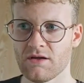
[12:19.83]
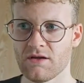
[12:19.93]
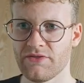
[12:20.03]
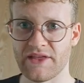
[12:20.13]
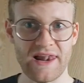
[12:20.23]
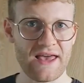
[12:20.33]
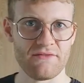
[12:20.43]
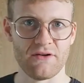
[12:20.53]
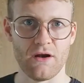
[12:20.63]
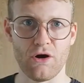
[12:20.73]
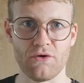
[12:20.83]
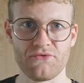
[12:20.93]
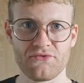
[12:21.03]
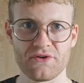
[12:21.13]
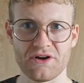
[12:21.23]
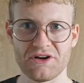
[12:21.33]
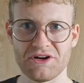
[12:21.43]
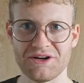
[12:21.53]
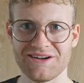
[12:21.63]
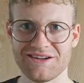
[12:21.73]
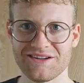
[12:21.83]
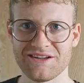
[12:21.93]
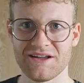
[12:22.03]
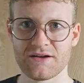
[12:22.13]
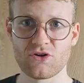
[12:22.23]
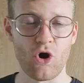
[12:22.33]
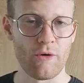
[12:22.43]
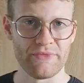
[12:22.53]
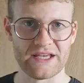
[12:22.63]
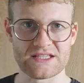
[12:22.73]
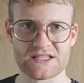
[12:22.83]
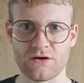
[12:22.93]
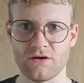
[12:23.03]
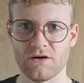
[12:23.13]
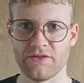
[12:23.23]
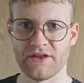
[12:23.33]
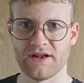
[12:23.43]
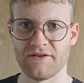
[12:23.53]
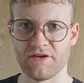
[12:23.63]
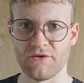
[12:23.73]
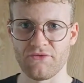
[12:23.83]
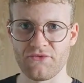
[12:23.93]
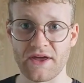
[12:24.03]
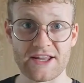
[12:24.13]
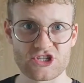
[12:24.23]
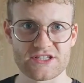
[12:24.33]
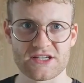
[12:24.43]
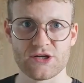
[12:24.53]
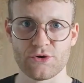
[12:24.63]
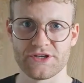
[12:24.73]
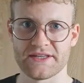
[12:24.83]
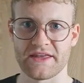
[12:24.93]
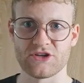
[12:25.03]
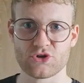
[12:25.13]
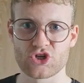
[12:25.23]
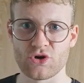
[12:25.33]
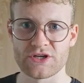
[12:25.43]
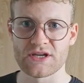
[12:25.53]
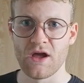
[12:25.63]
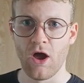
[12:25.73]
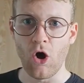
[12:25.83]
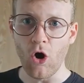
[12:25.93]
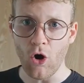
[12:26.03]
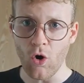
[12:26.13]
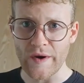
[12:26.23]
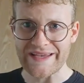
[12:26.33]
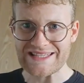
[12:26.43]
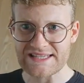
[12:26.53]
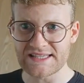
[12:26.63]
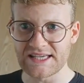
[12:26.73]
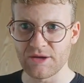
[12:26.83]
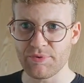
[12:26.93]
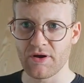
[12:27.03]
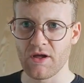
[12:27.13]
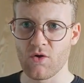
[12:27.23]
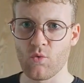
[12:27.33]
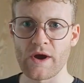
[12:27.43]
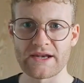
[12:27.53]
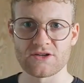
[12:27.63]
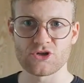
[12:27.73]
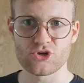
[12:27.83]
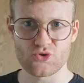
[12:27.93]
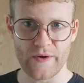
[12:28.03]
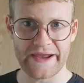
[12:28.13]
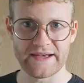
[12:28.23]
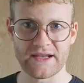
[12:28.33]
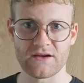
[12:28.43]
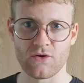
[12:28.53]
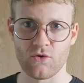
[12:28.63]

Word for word: the level of uh, calmness or the level of financial security that you should always keep when trading